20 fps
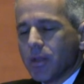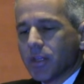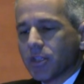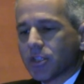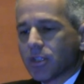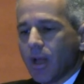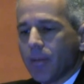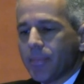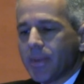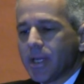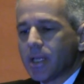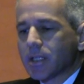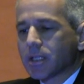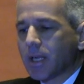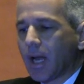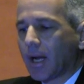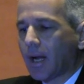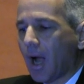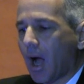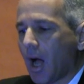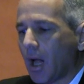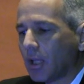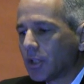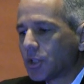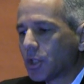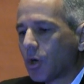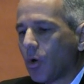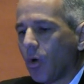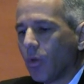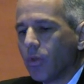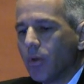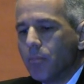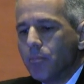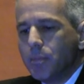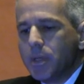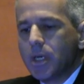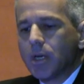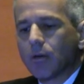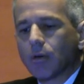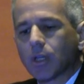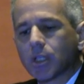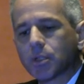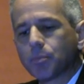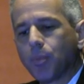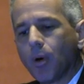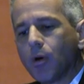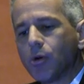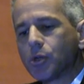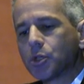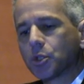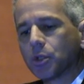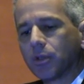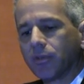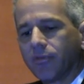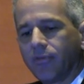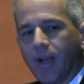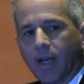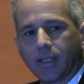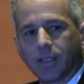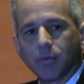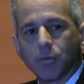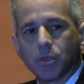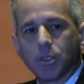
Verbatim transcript: There's something in psychology called the mere exposure effect.